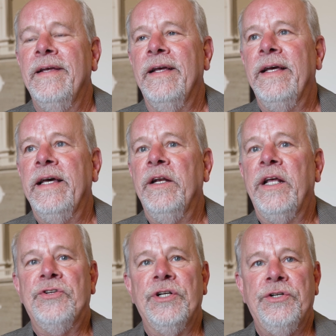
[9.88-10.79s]
And
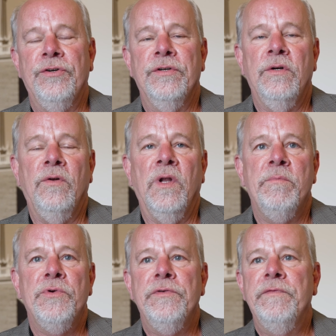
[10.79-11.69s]
at six years old, I
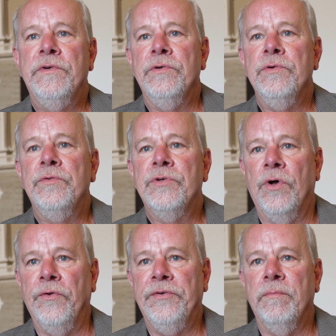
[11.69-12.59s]
moved to
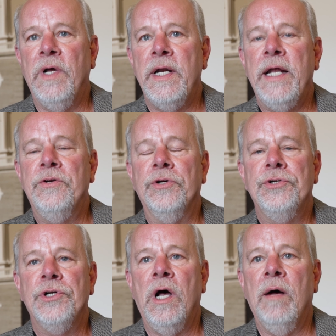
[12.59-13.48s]
Tulsa. My dad took a
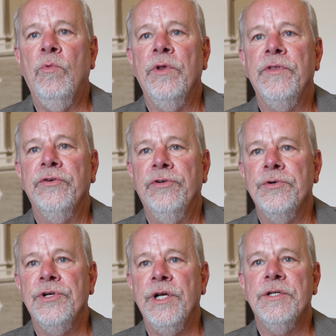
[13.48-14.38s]
job with the
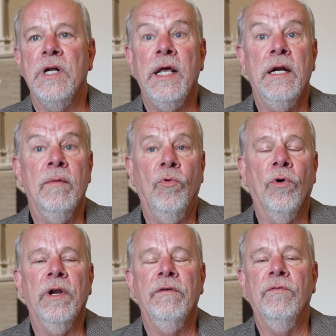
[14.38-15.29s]
association I ended up
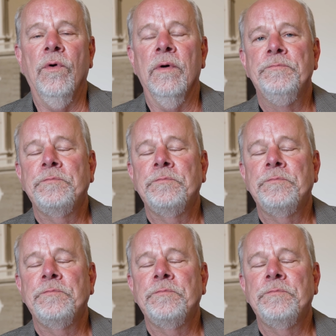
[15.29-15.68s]
working for.